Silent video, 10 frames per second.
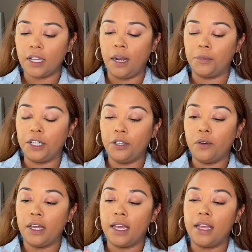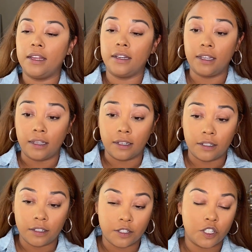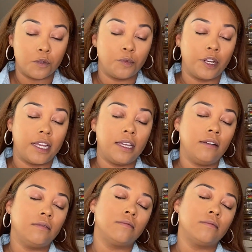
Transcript: and I'm gonna go ahead and spray.